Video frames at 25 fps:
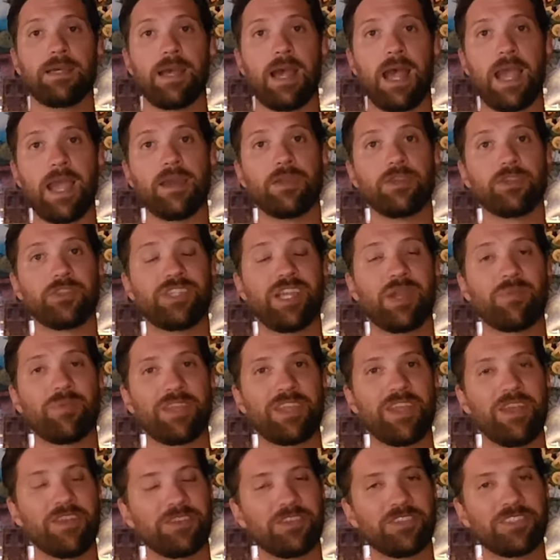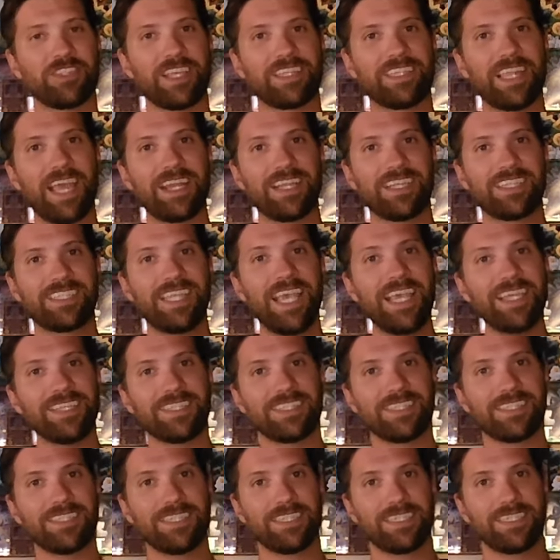I understand why characters like that
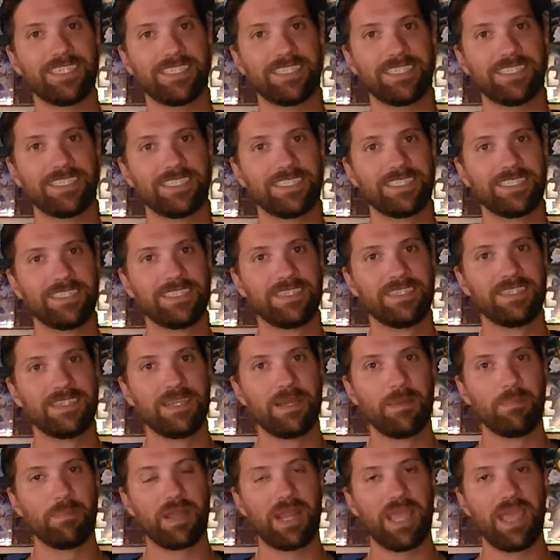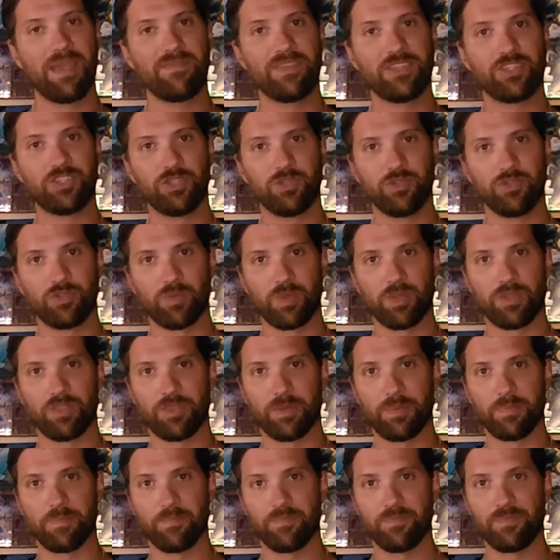exist, but I have issues with
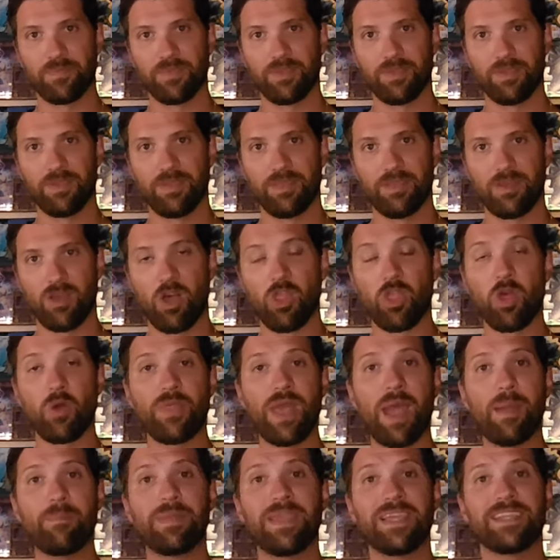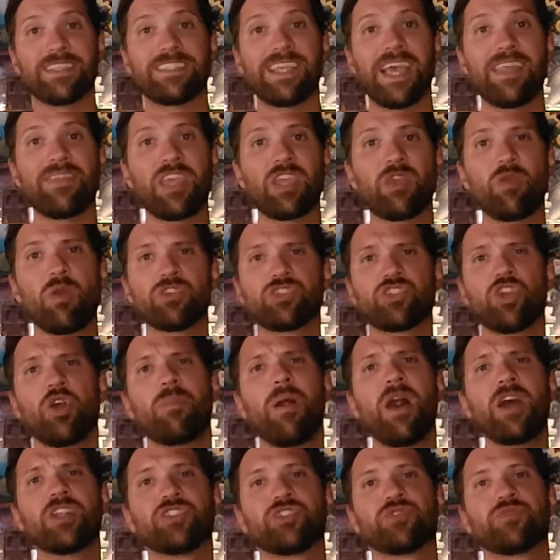them. Although that being said, thank you all so
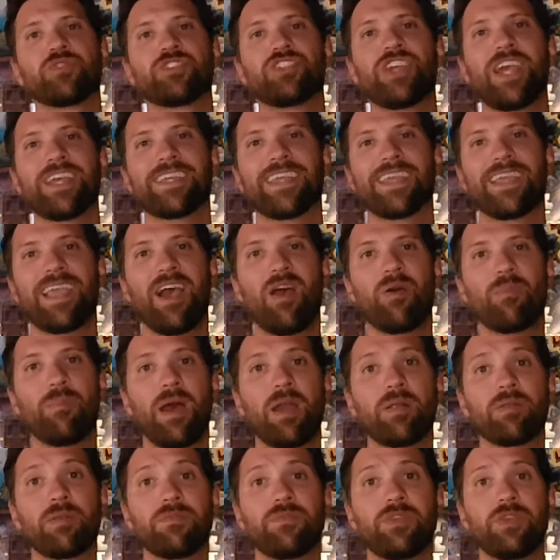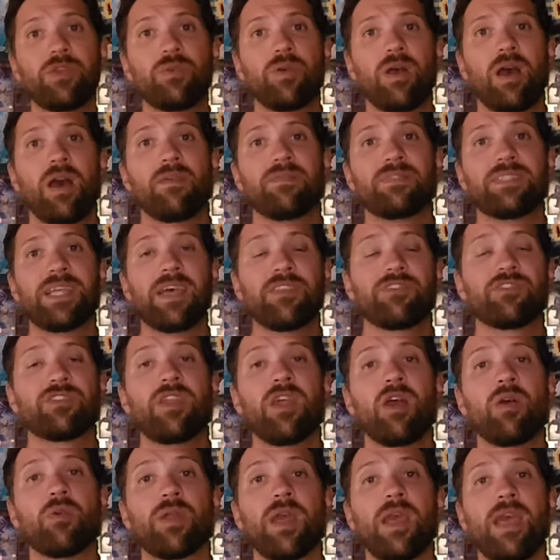much for checking out my review of Death
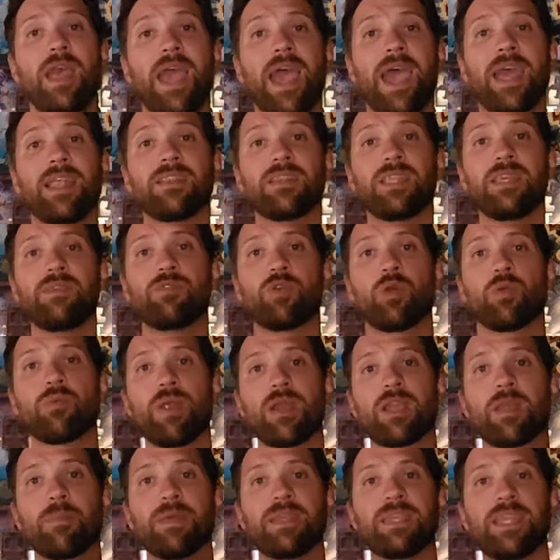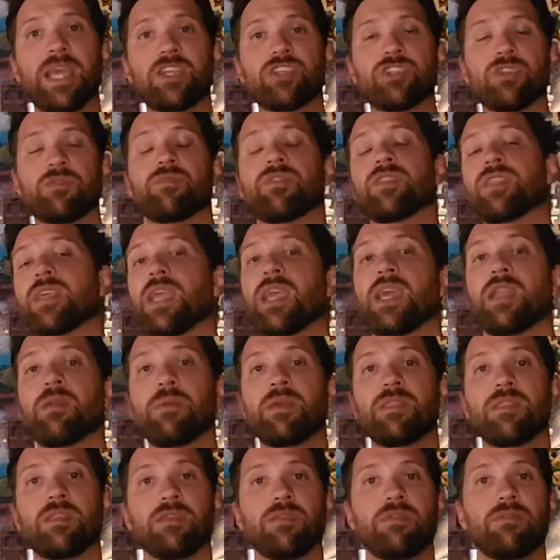Note, and leave your recommendation for the
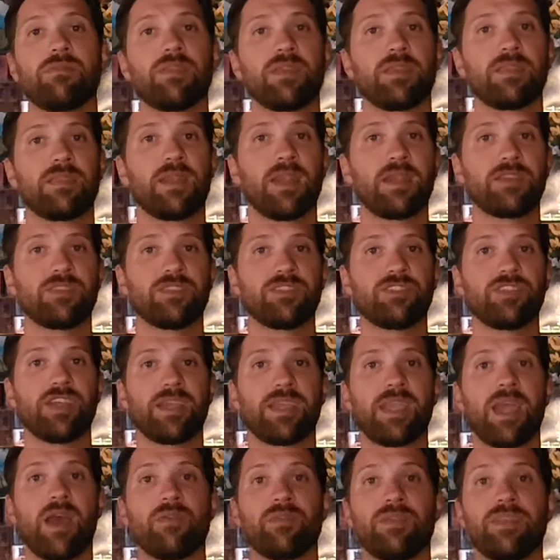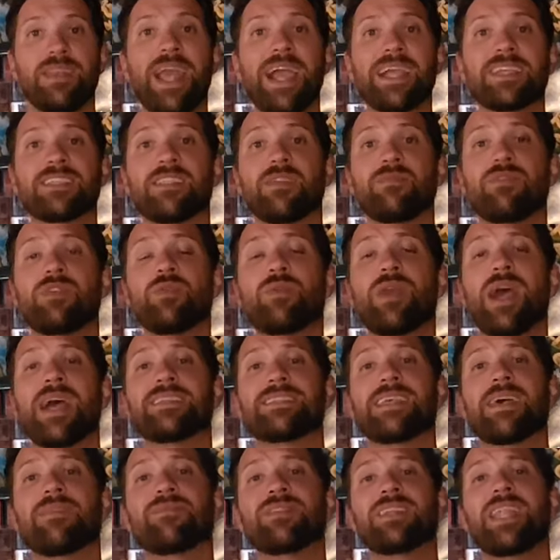anime that you think that I should check out next. If you
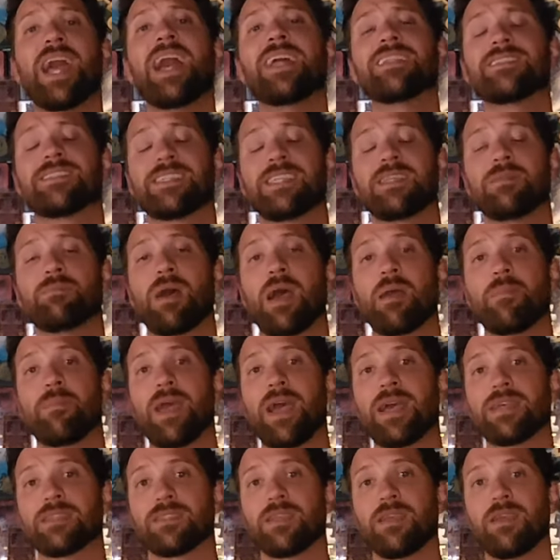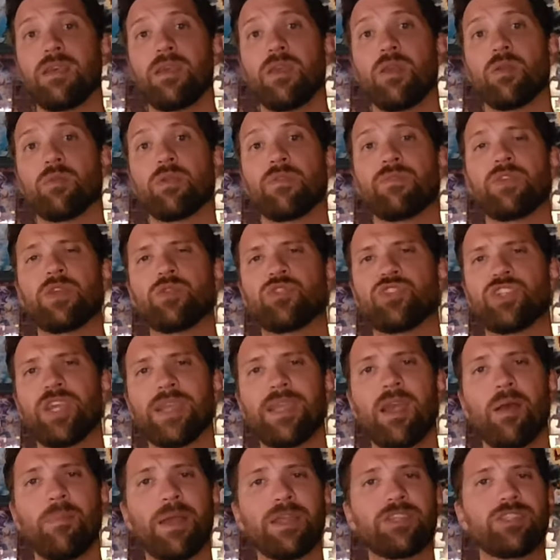guys have not seen my past reviews,
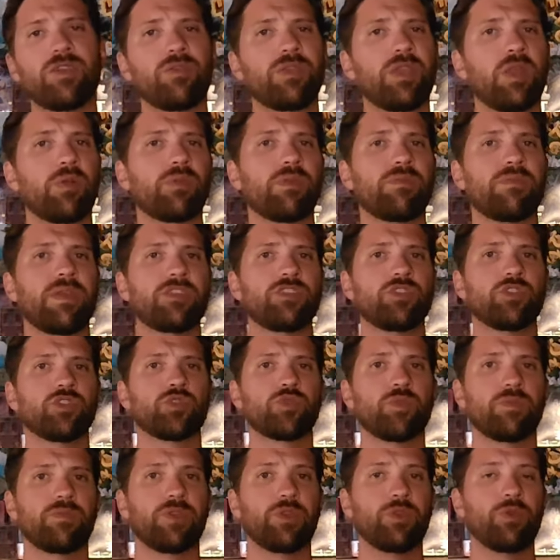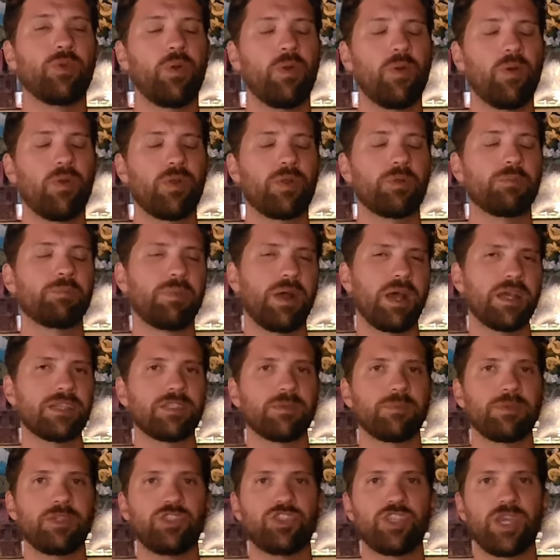check out my Tokyo Revengers review, or
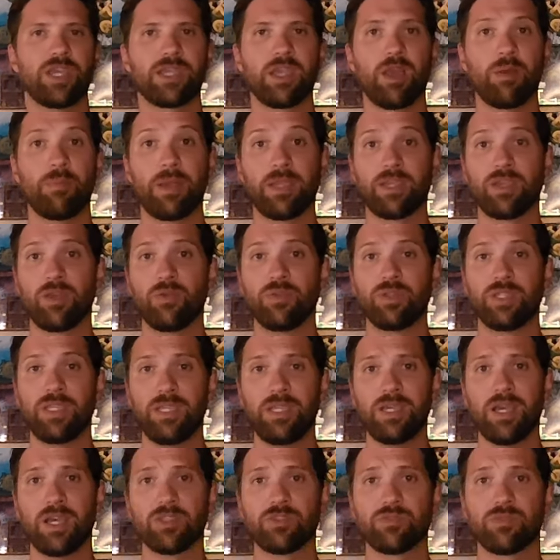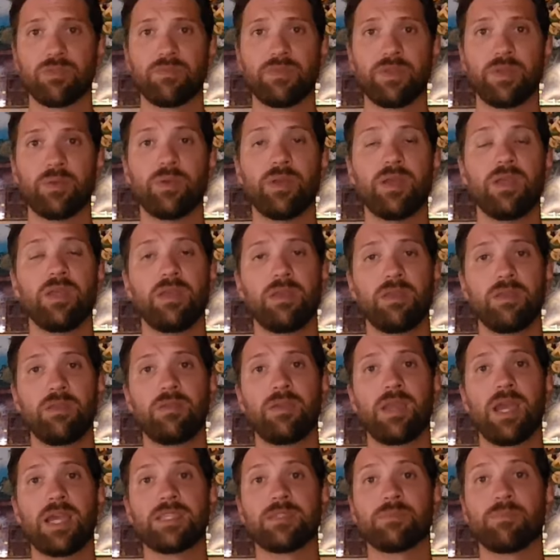possibly check out my Code Geass review.
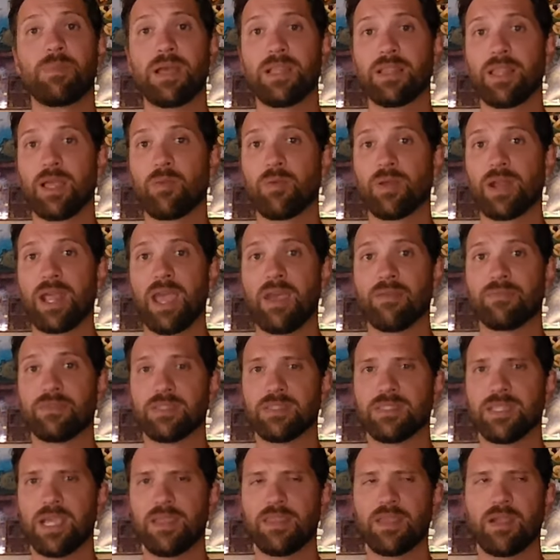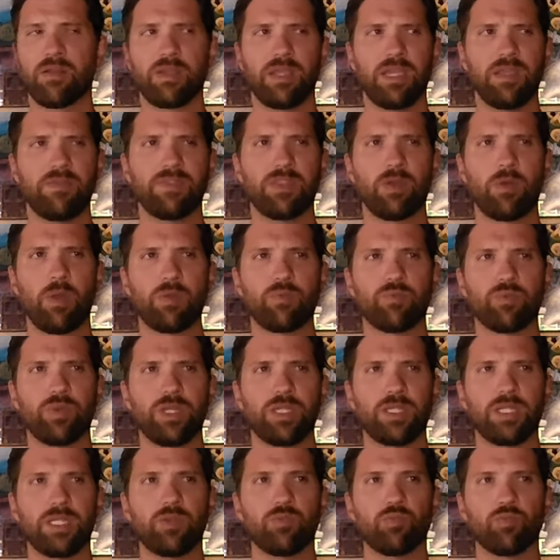You guys might like what I have to say there, even though I
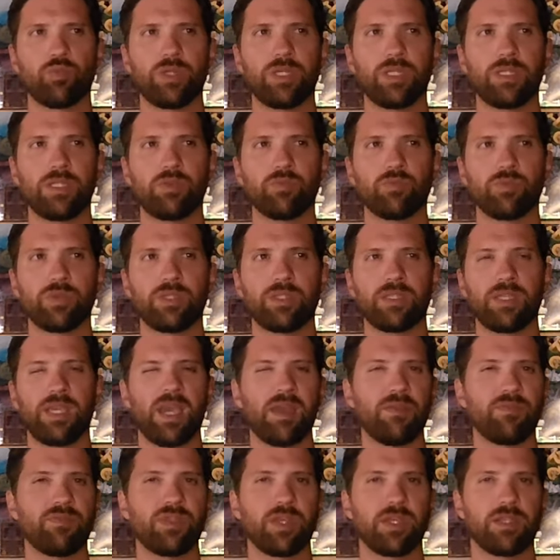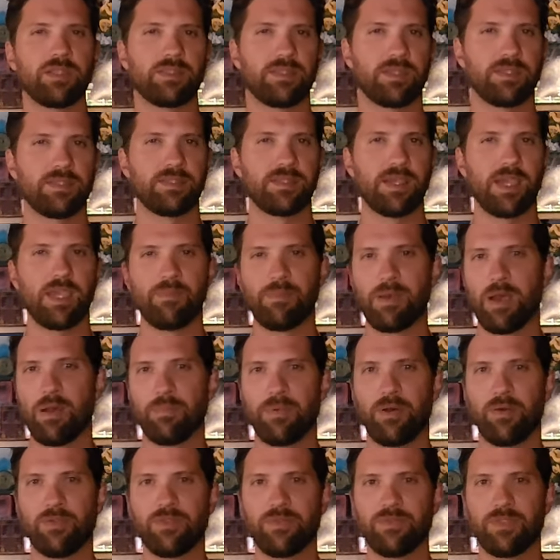really, really, really have things to say about
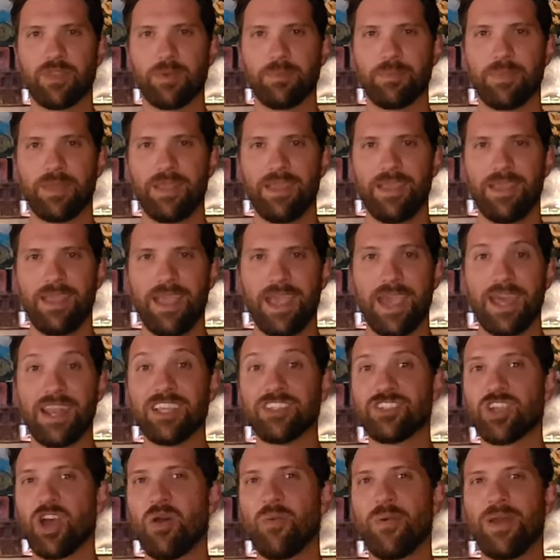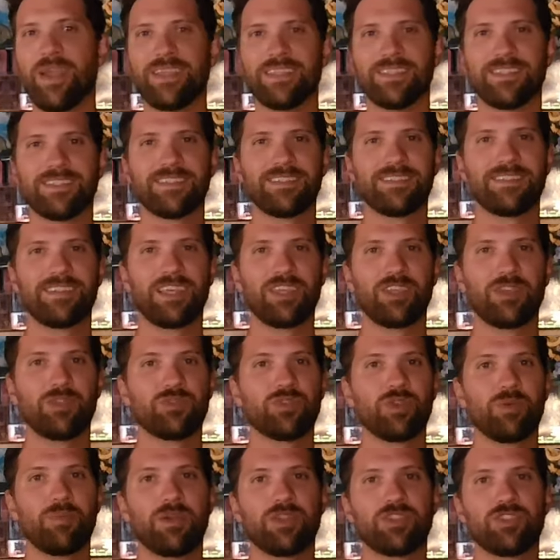both of them. And as always, thank you
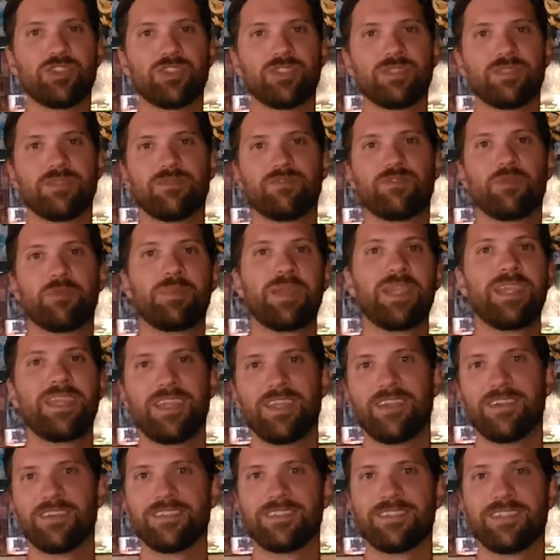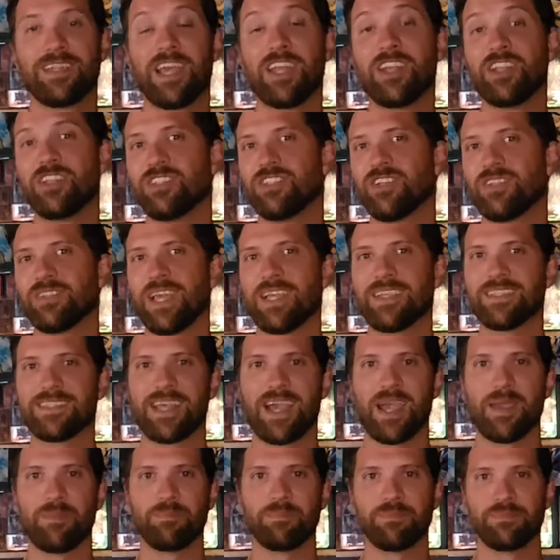so much for being here, and until next
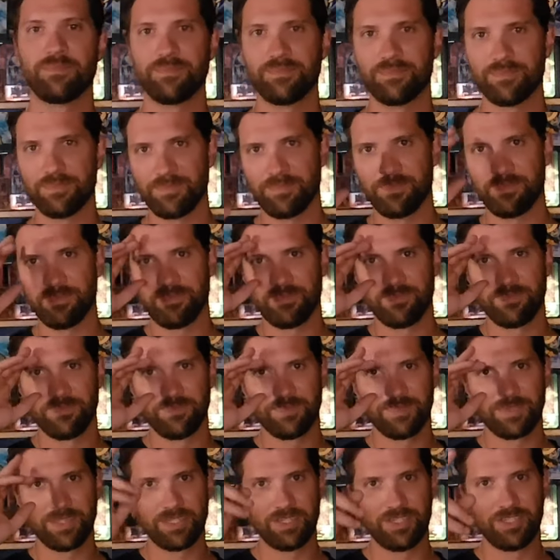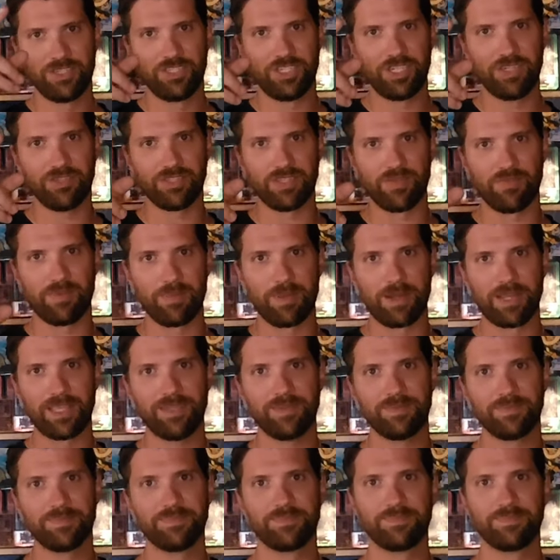time, cheers everybody.